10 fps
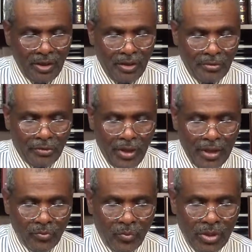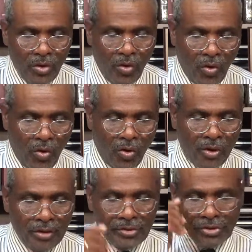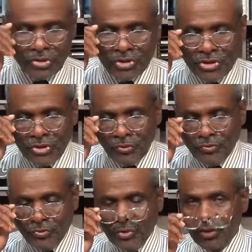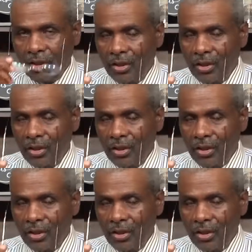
that we are the children